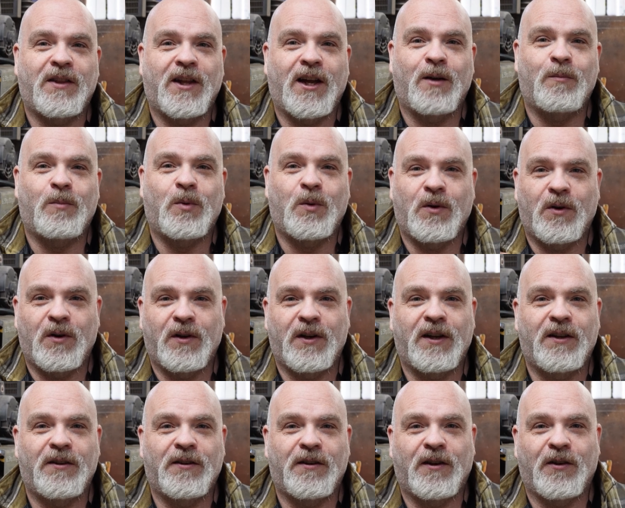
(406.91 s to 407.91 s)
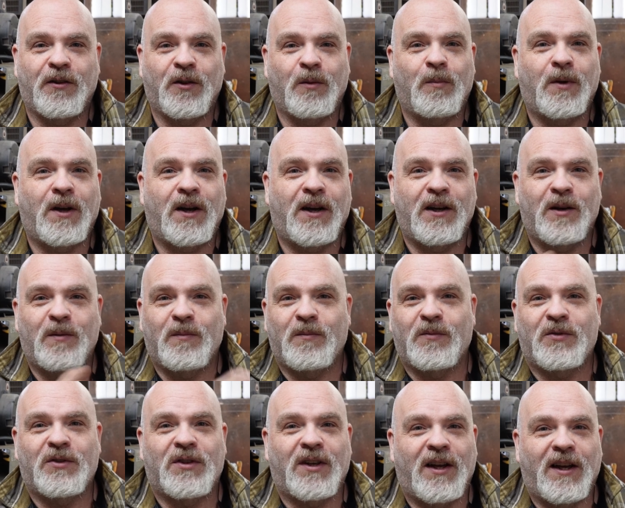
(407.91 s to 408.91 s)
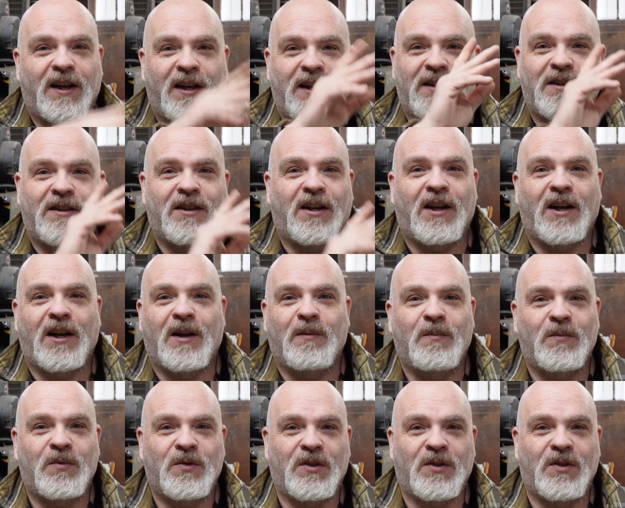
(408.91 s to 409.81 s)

that port either on the bottom, side, top,